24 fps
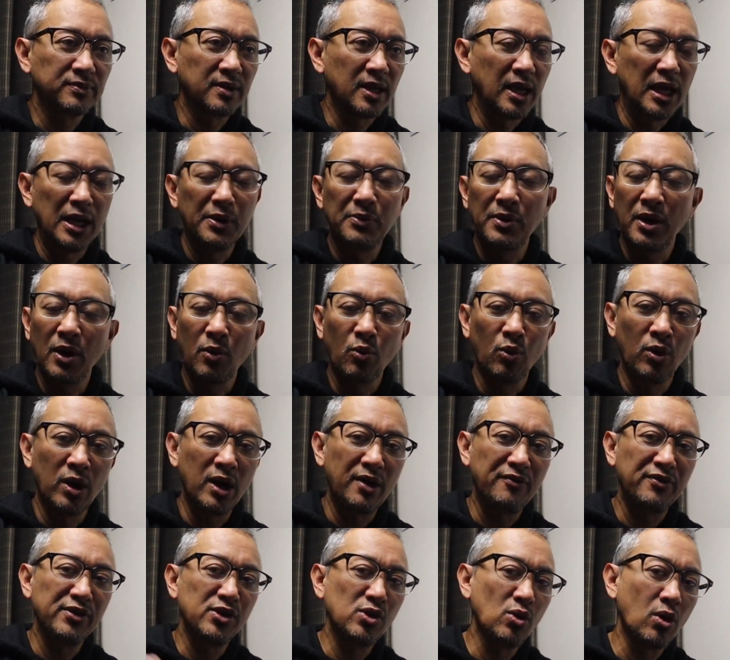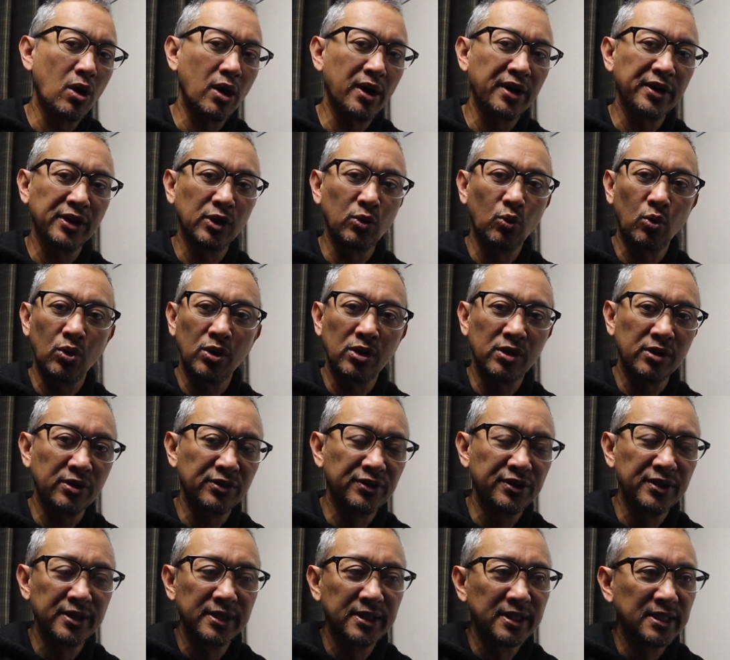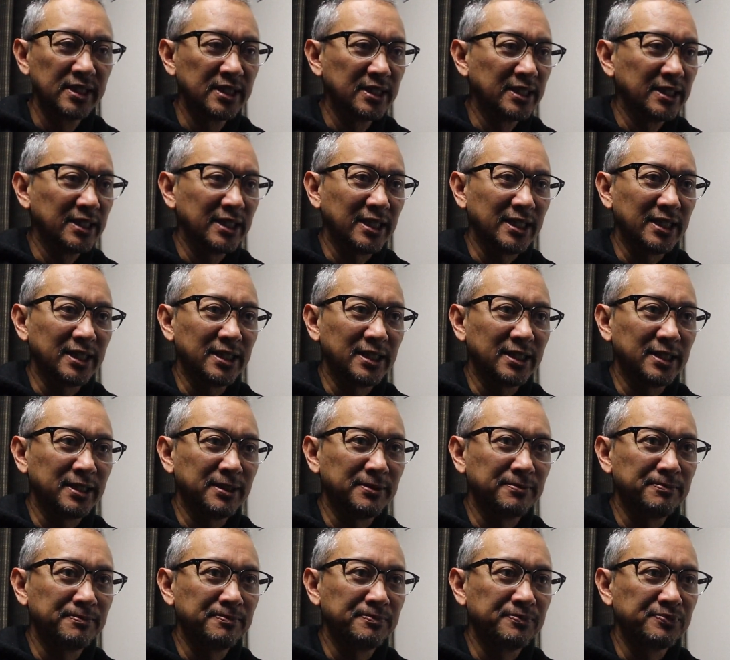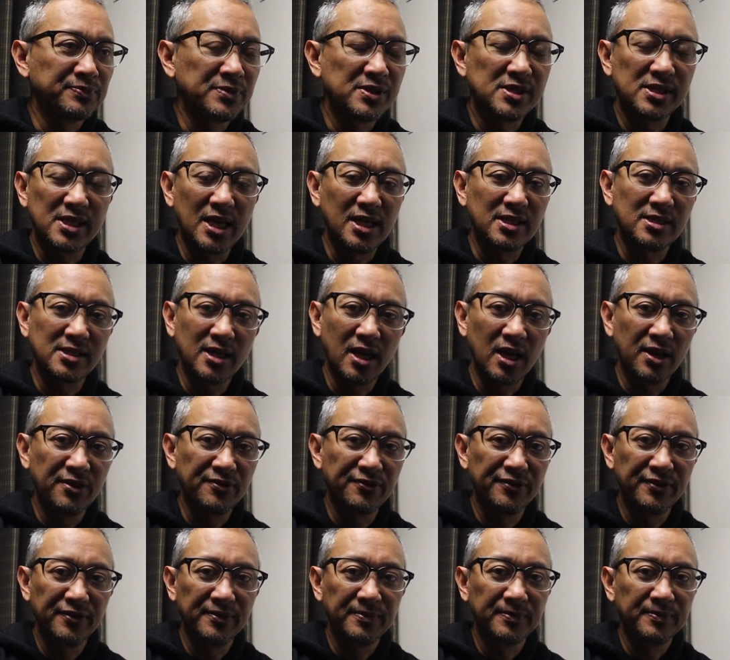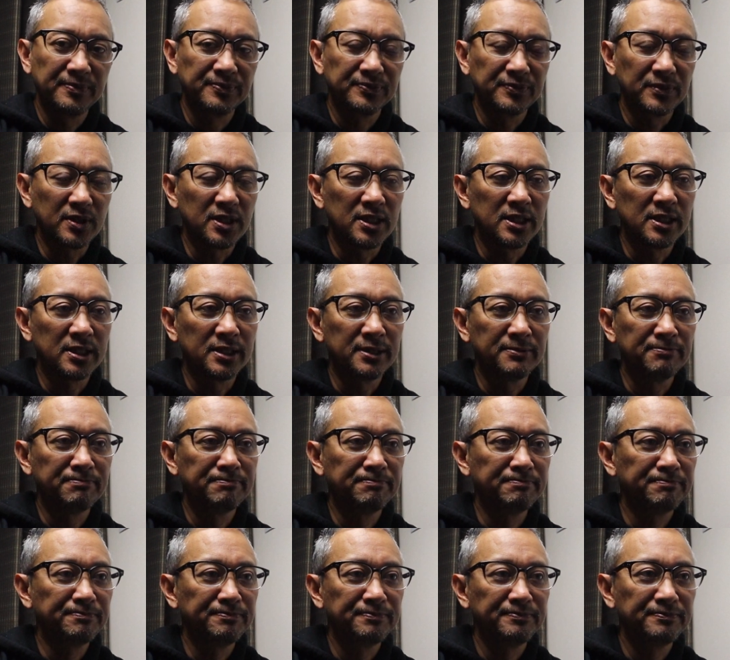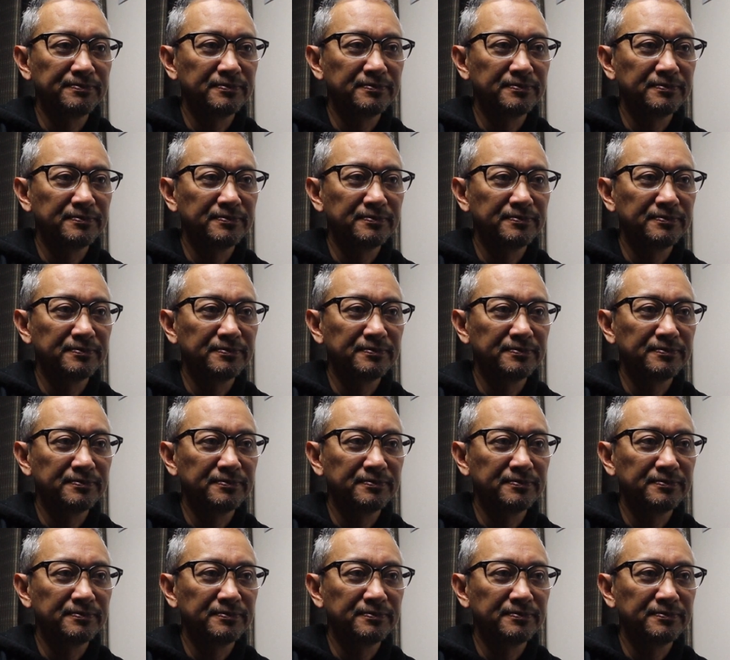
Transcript: Anyway, wherever you are in the world, um, stay safe, um,